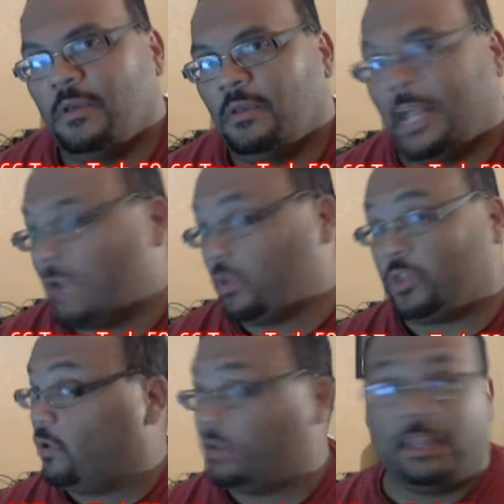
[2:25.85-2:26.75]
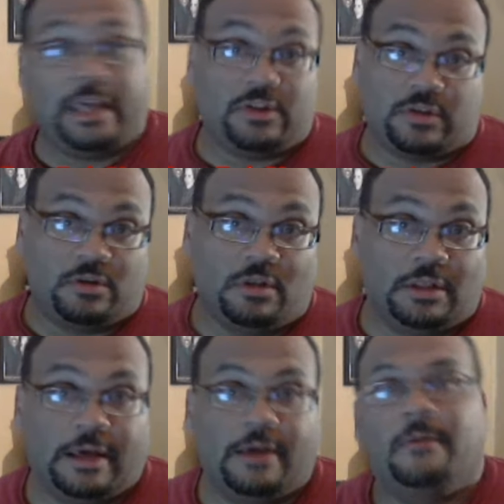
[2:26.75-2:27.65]
Landry's still in the league, still
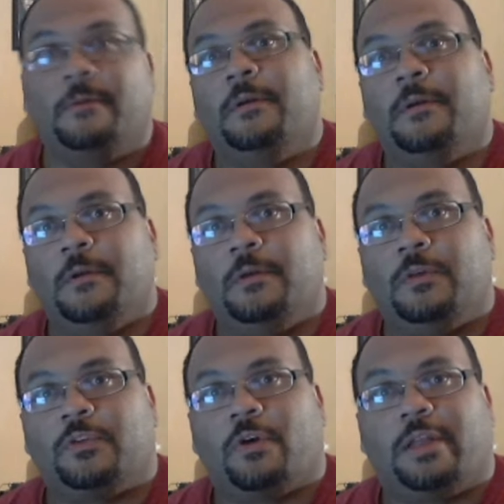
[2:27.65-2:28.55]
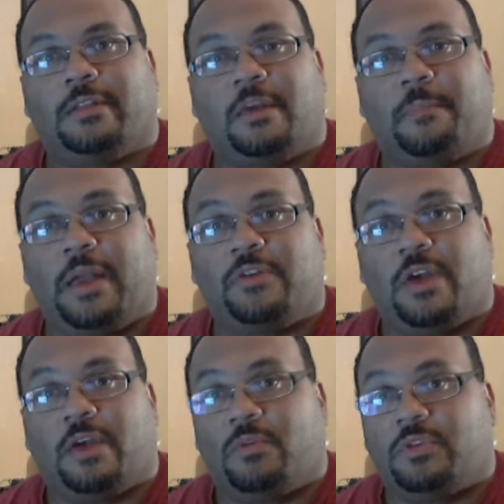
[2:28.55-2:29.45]
collecting a
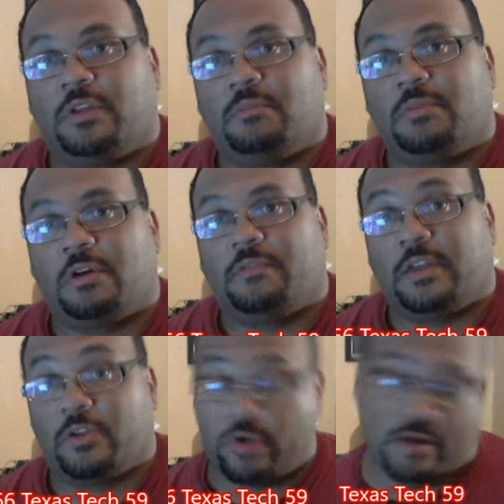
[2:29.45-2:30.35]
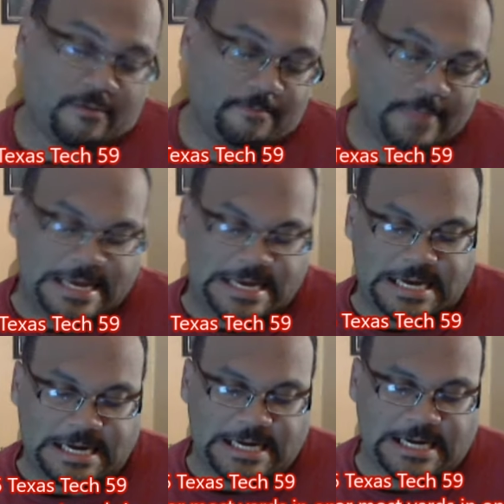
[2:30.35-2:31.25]
paycheck, and we'll see tomorrow if he can earn it.
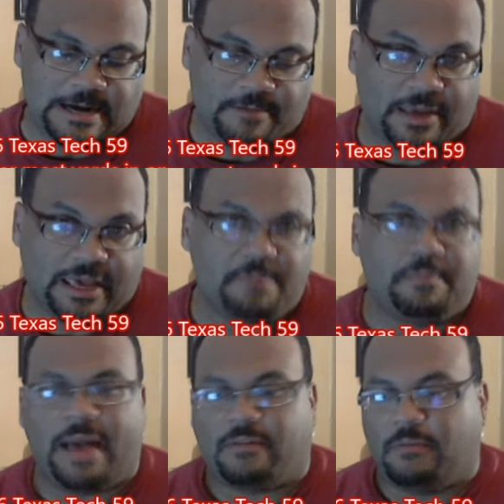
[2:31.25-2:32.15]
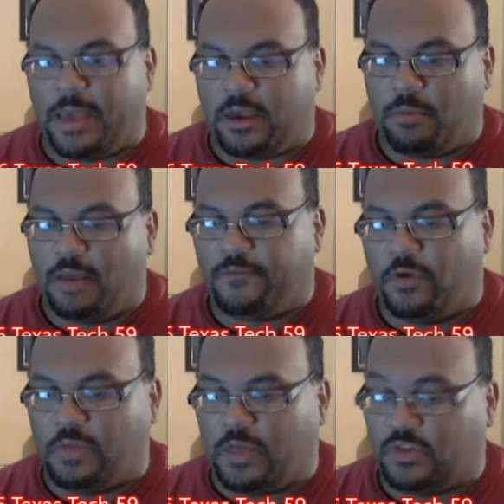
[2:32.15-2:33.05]
But getting back to Baker
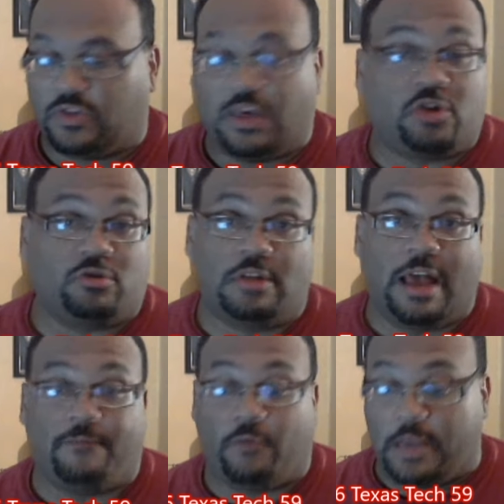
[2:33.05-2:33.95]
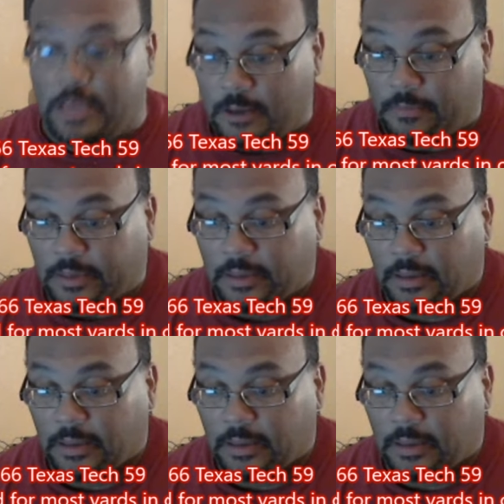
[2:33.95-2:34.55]
Mayfield, a sensational night for him.